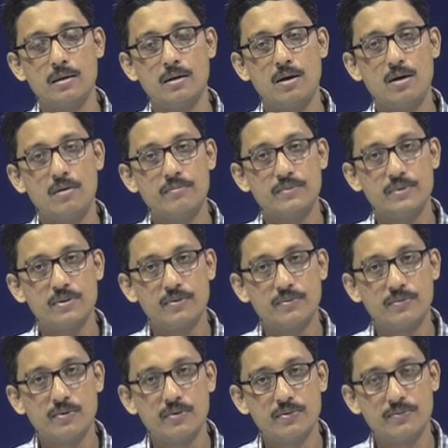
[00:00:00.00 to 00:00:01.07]
of your
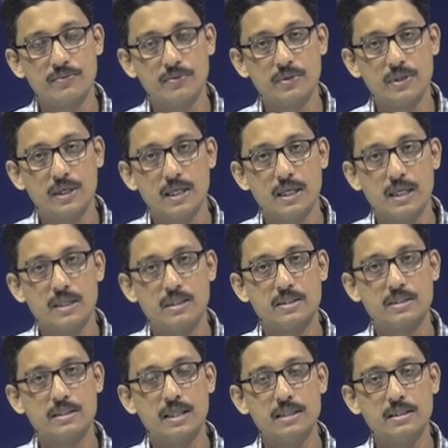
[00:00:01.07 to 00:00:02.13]
fluorophore is
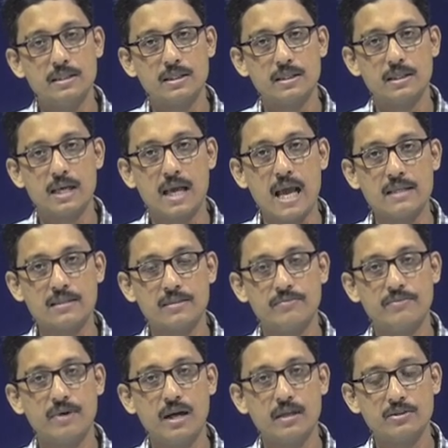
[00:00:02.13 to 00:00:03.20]
changing as a
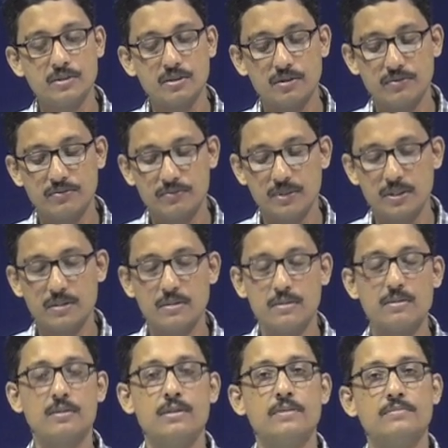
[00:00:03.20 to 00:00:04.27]
function of this